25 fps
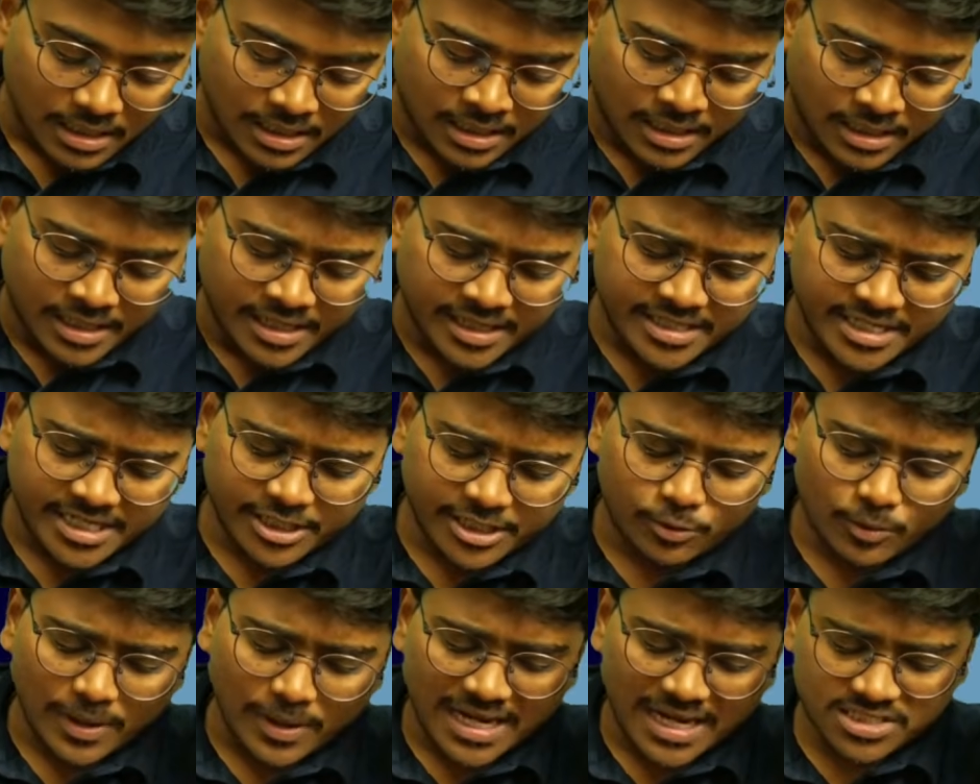it
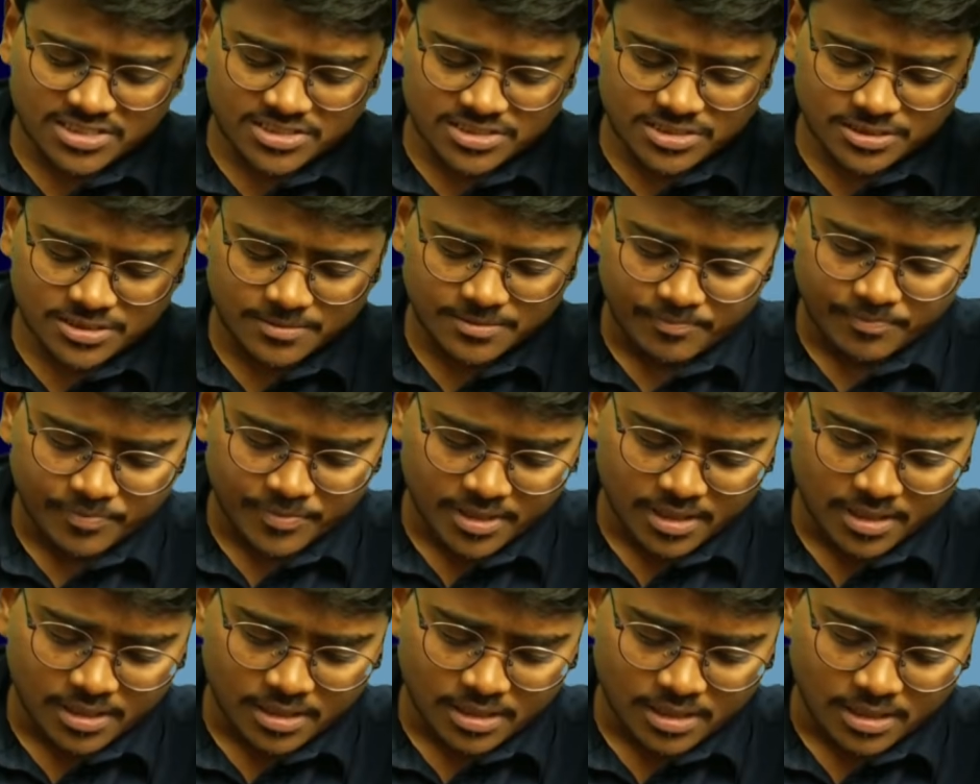requires
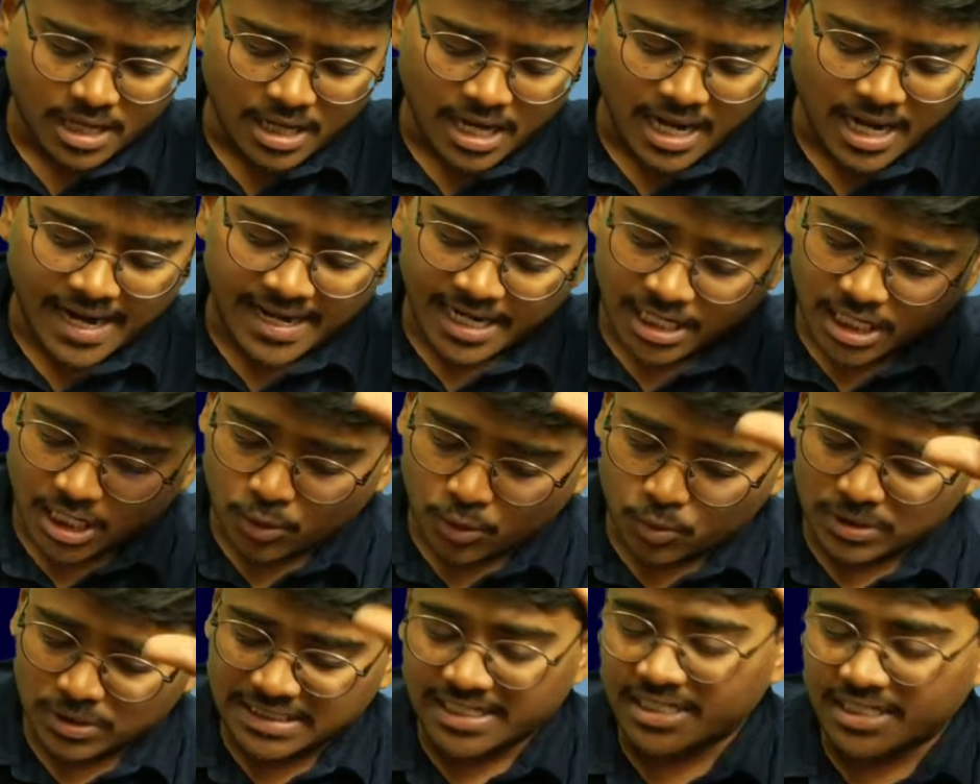an
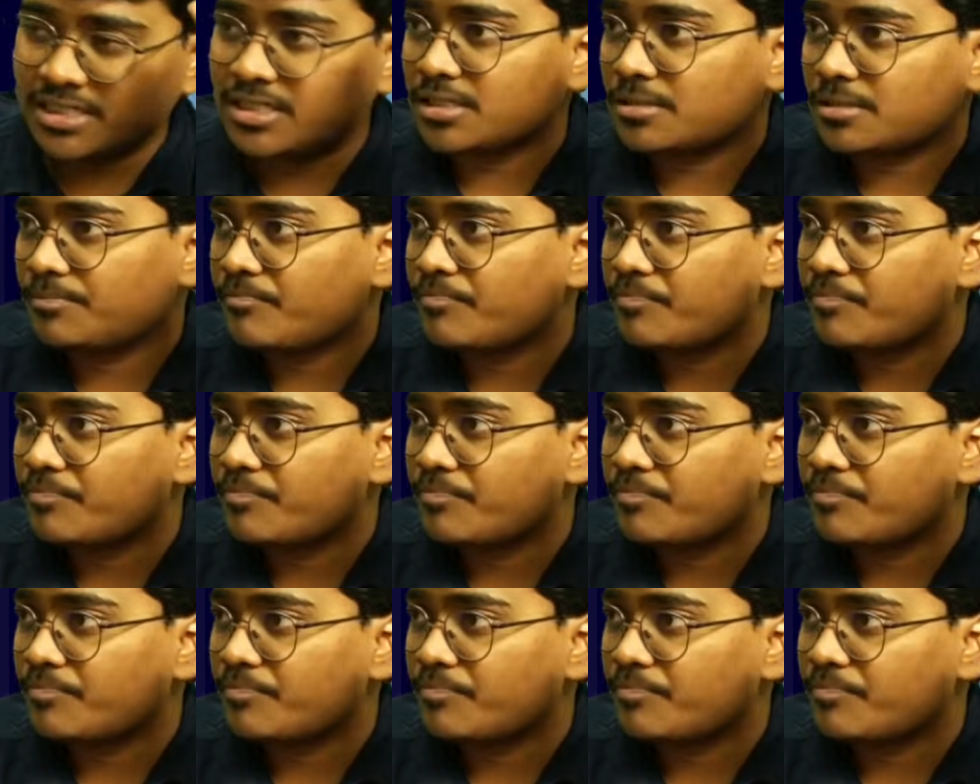accountant